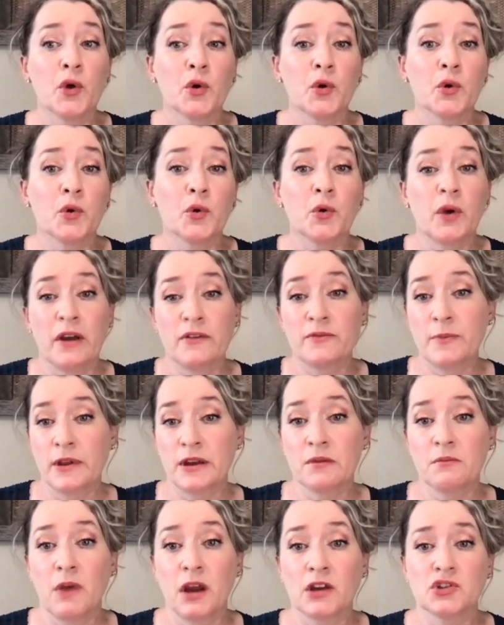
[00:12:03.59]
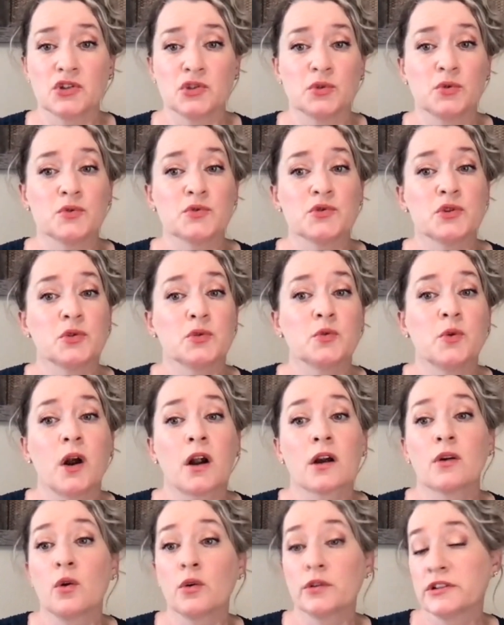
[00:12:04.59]
who have been in my shoes who
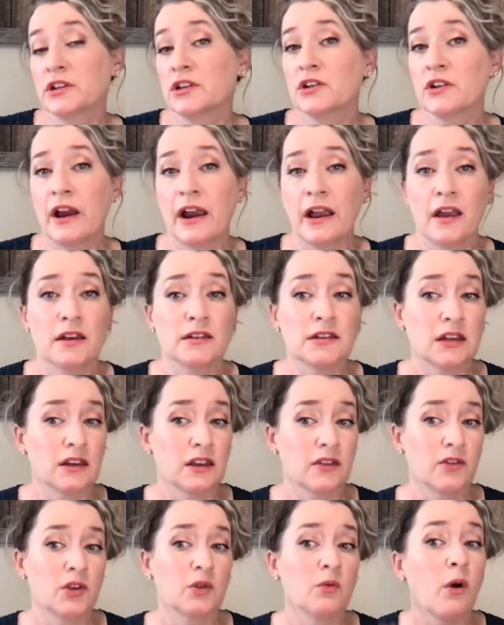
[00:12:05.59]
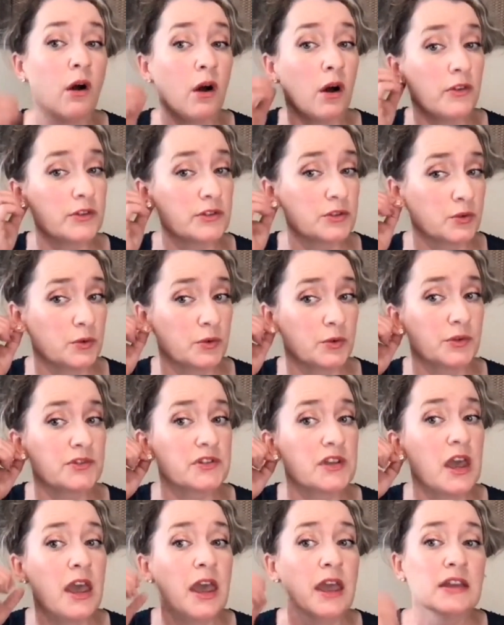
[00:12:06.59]
are holding your hand and giving you all the tools